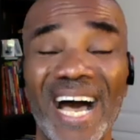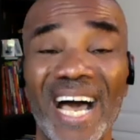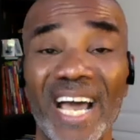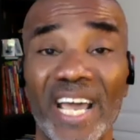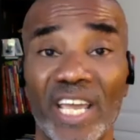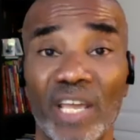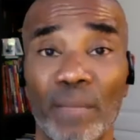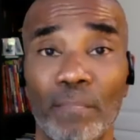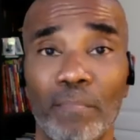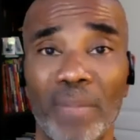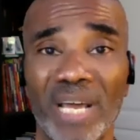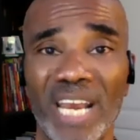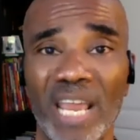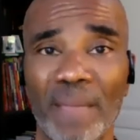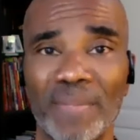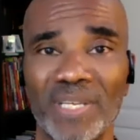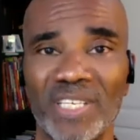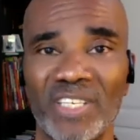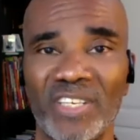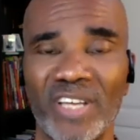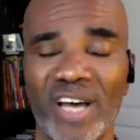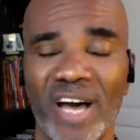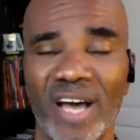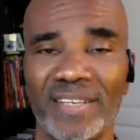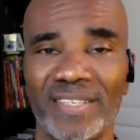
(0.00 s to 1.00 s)
Hi, my name is
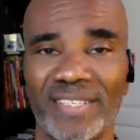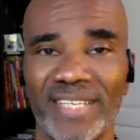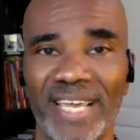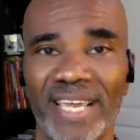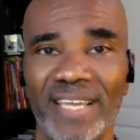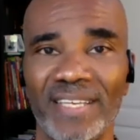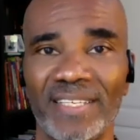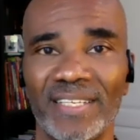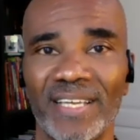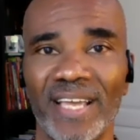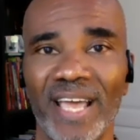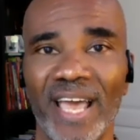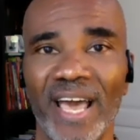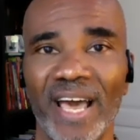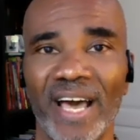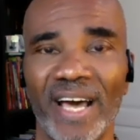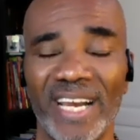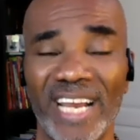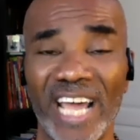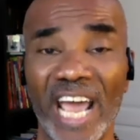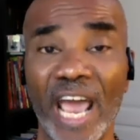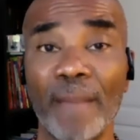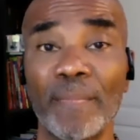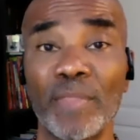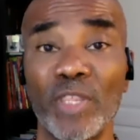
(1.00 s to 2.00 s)
Don Tate,
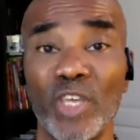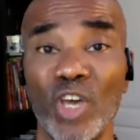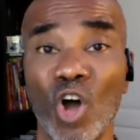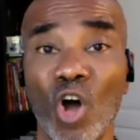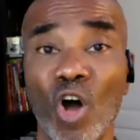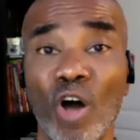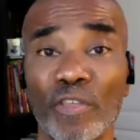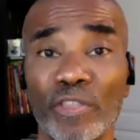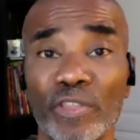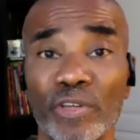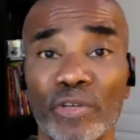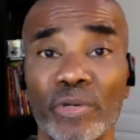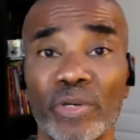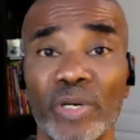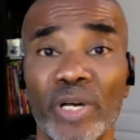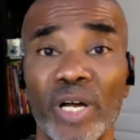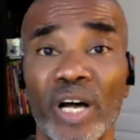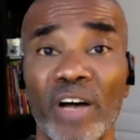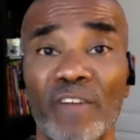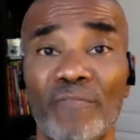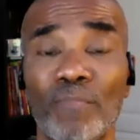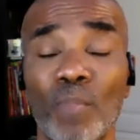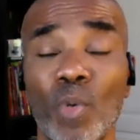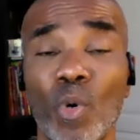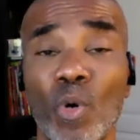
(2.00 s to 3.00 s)
and I am the author
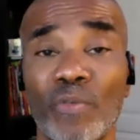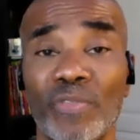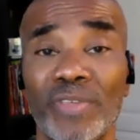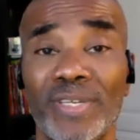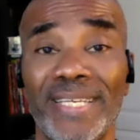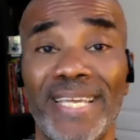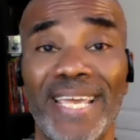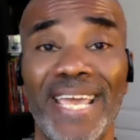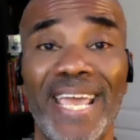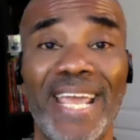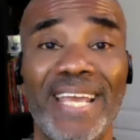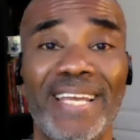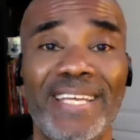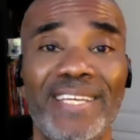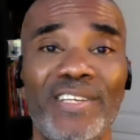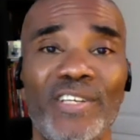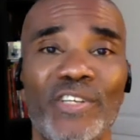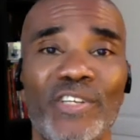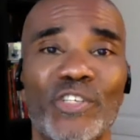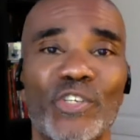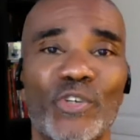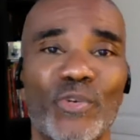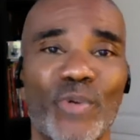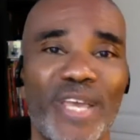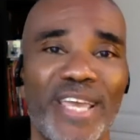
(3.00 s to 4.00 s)
of more than 80
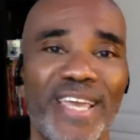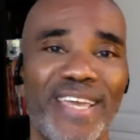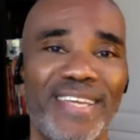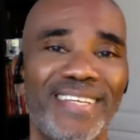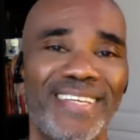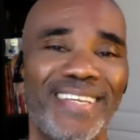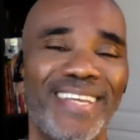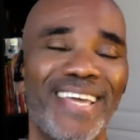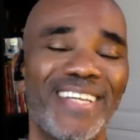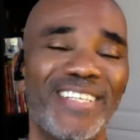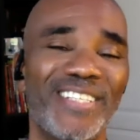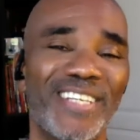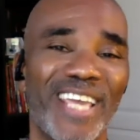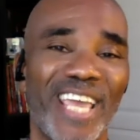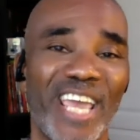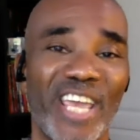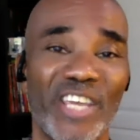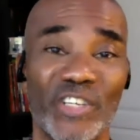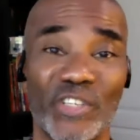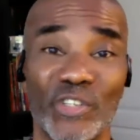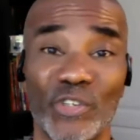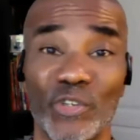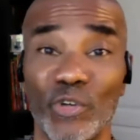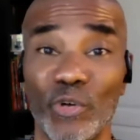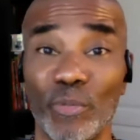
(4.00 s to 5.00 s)
trade and
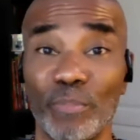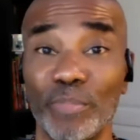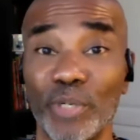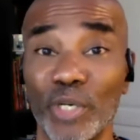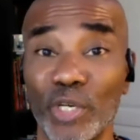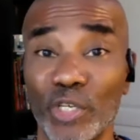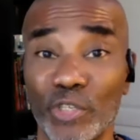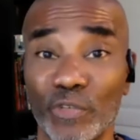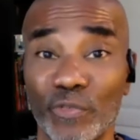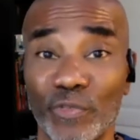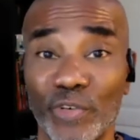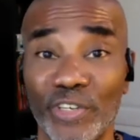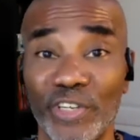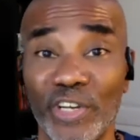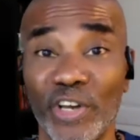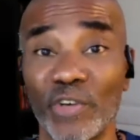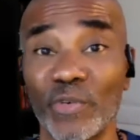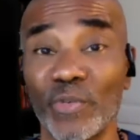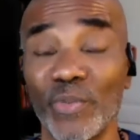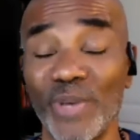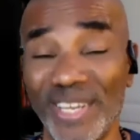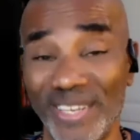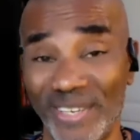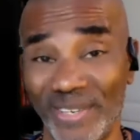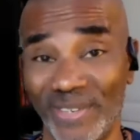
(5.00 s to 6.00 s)
educational books for young
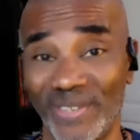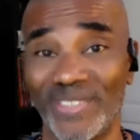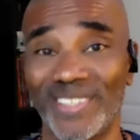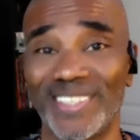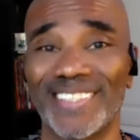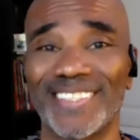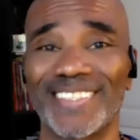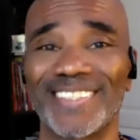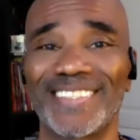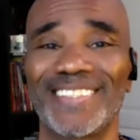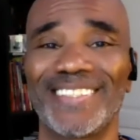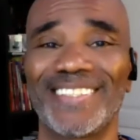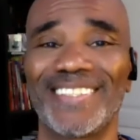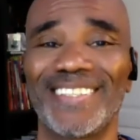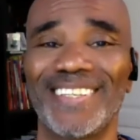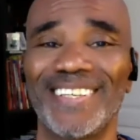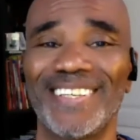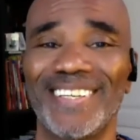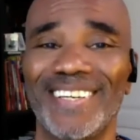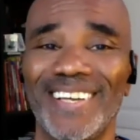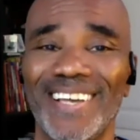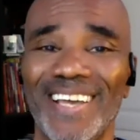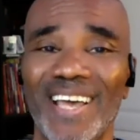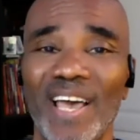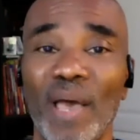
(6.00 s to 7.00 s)
readers.
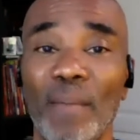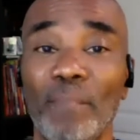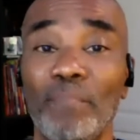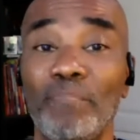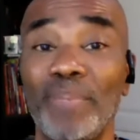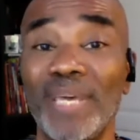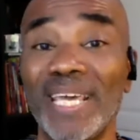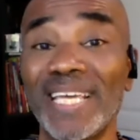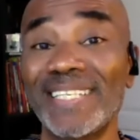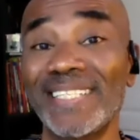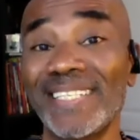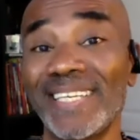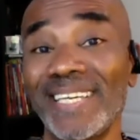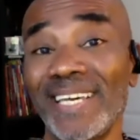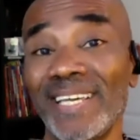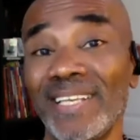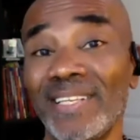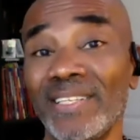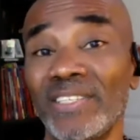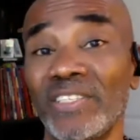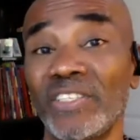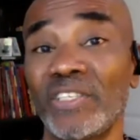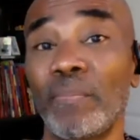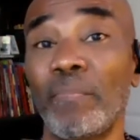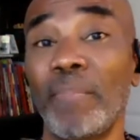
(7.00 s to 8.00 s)

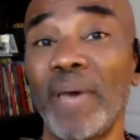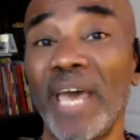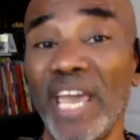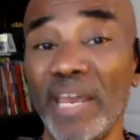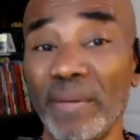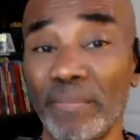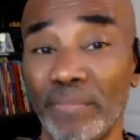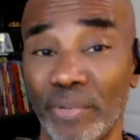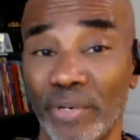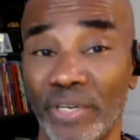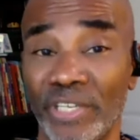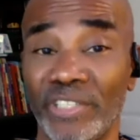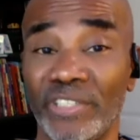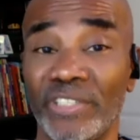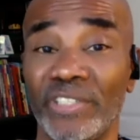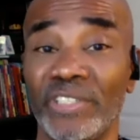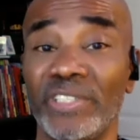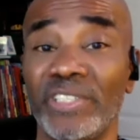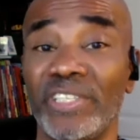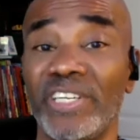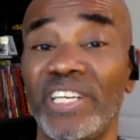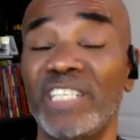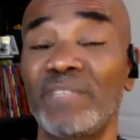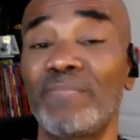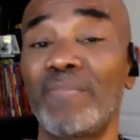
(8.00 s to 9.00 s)
Pigskins to
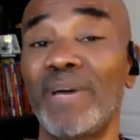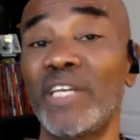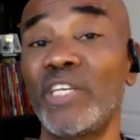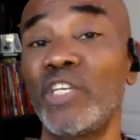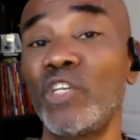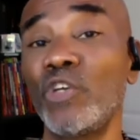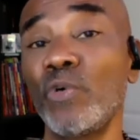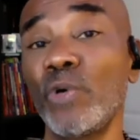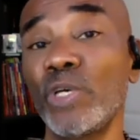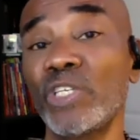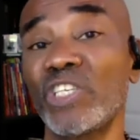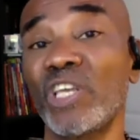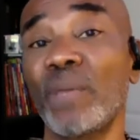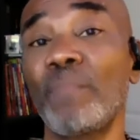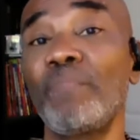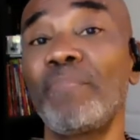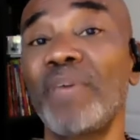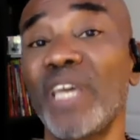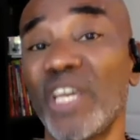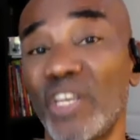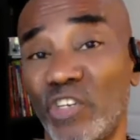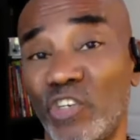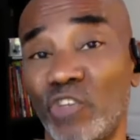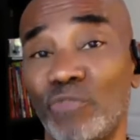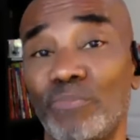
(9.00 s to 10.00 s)
Paintbrushes is my newest
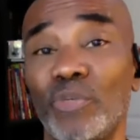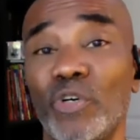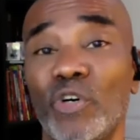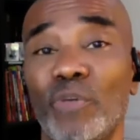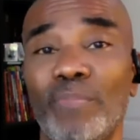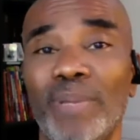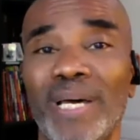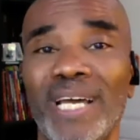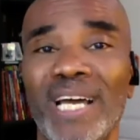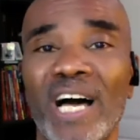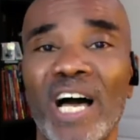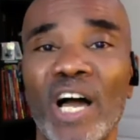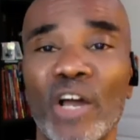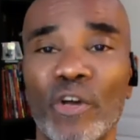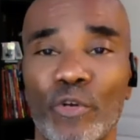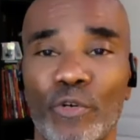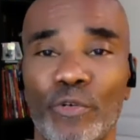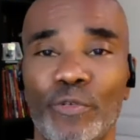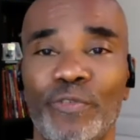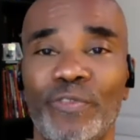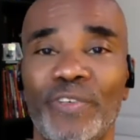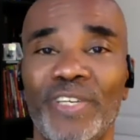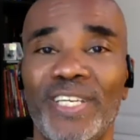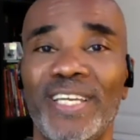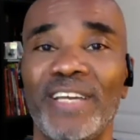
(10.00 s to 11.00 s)
picture book
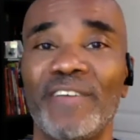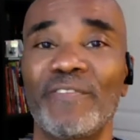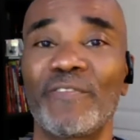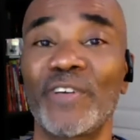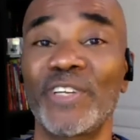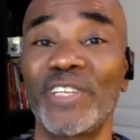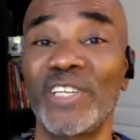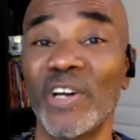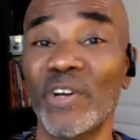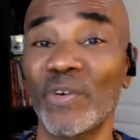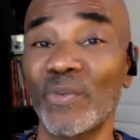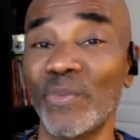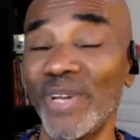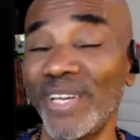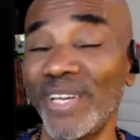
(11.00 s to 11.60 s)
biography for young